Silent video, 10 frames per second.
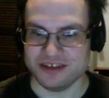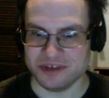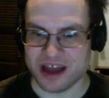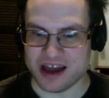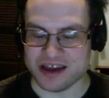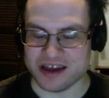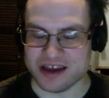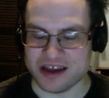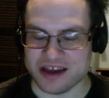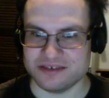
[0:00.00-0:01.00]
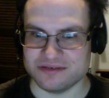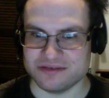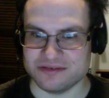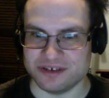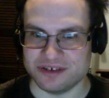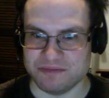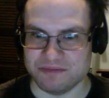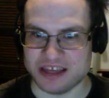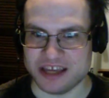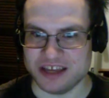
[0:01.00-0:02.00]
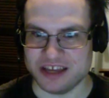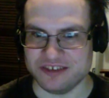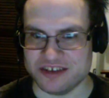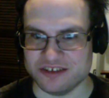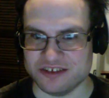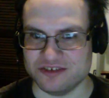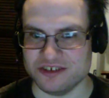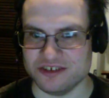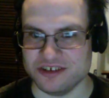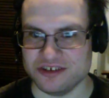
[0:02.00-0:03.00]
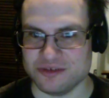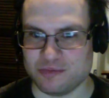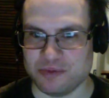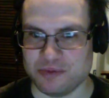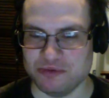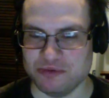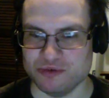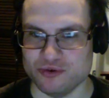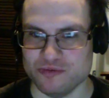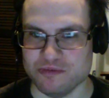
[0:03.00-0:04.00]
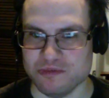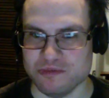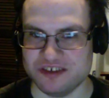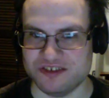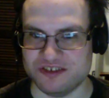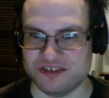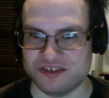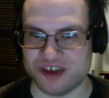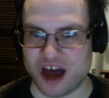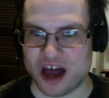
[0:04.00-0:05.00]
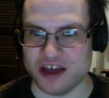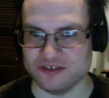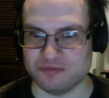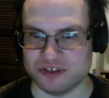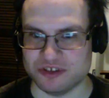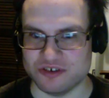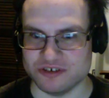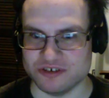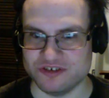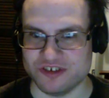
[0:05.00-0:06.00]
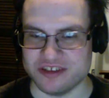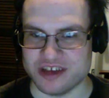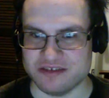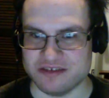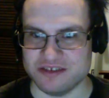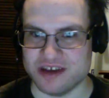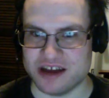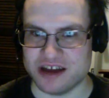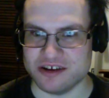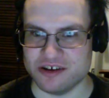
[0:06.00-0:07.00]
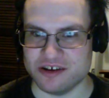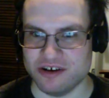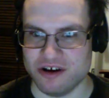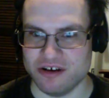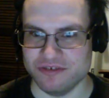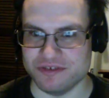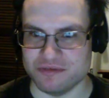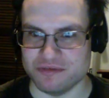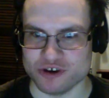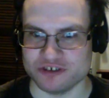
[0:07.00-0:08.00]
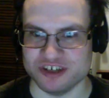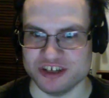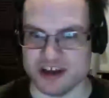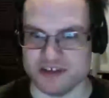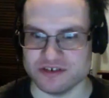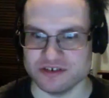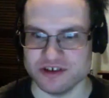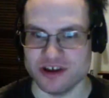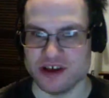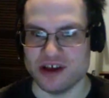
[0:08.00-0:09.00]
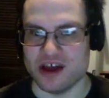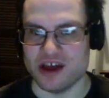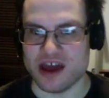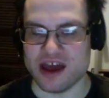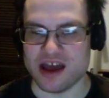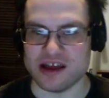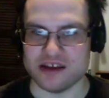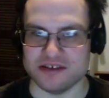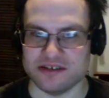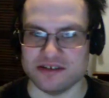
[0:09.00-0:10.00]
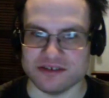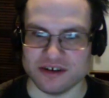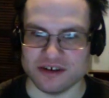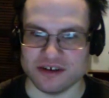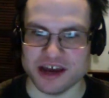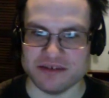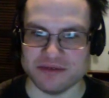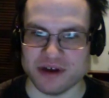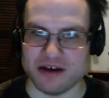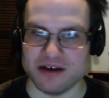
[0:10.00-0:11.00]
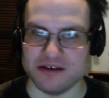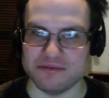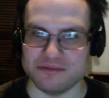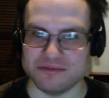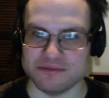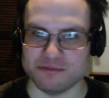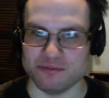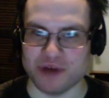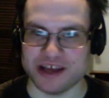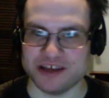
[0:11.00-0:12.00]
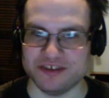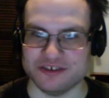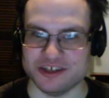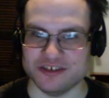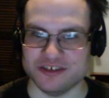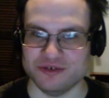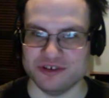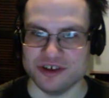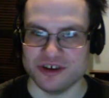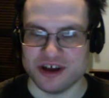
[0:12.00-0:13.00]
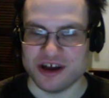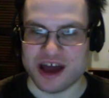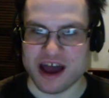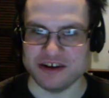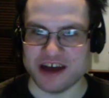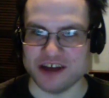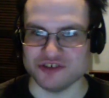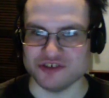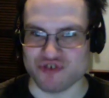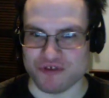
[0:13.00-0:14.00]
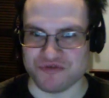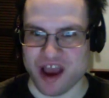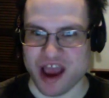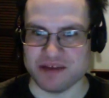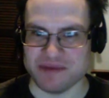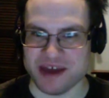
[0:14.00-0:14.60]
I can't stand, is people who mix styles but don't understand that not all of them work together. And okay, I guess I'll get into it. How to not draw for anime.